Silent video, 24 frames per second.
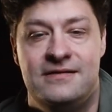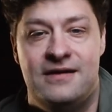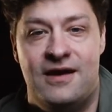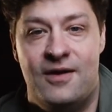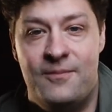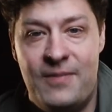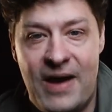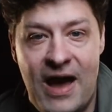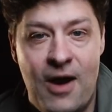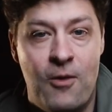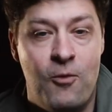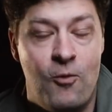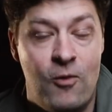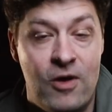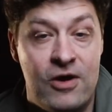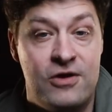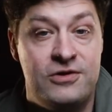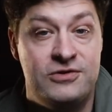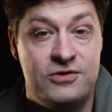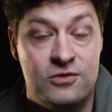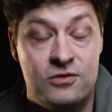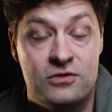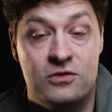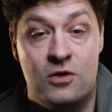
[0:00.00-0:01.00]
about where
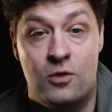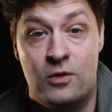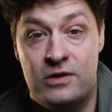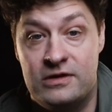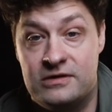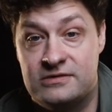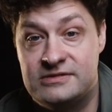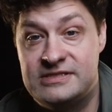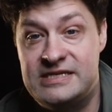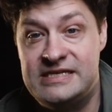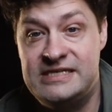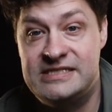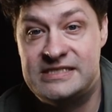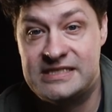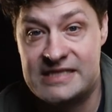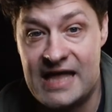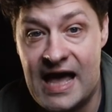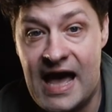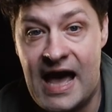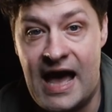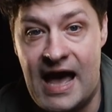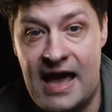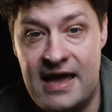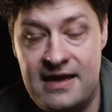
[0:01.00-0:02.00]
your loyalties
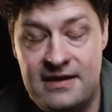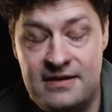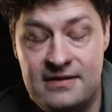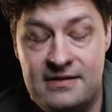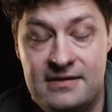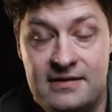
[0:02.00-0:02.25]
lie.